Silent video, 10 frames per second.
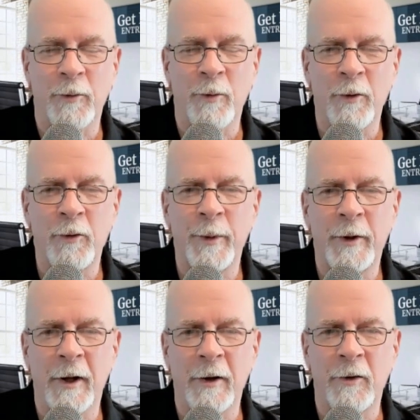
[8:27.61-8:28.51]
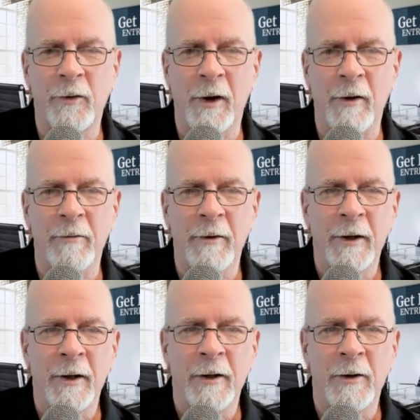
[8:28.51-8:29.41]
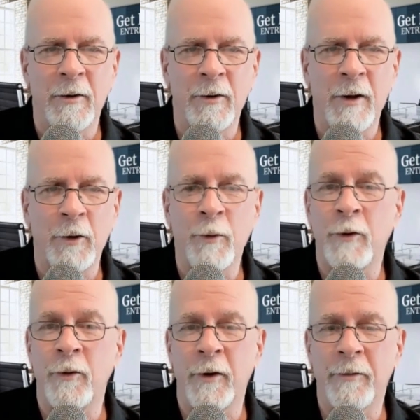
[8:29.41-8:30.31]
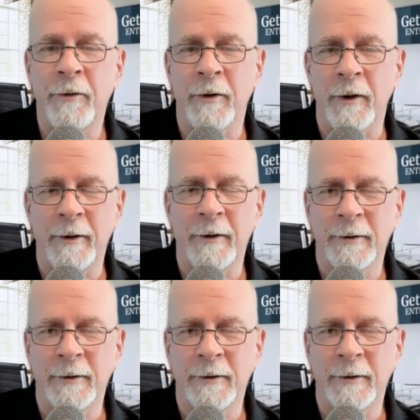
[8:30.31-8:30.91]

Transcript: What would you be telling yourself that you would do differently?